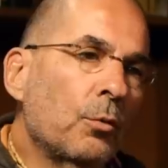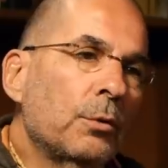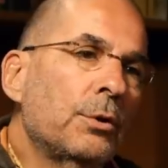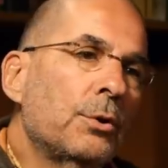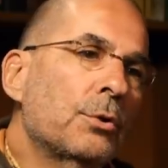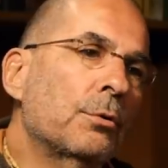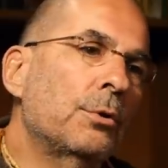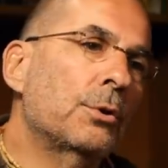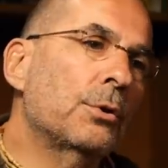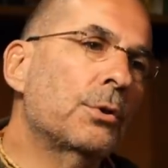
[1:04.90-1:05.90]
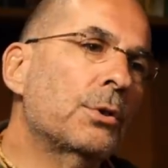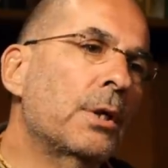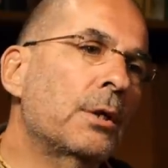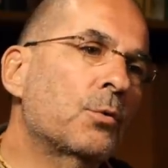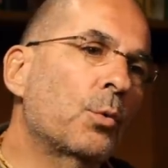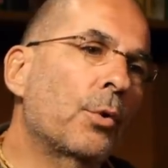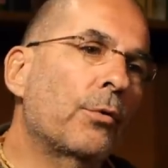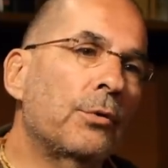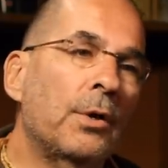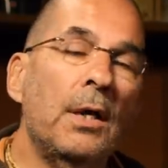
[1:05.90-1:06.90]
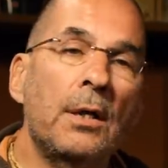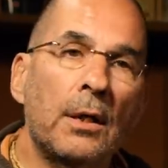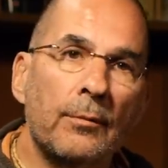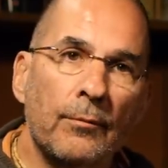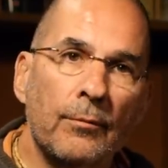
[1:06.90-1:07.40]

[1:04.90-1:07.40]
religious traditions say is worth attaining,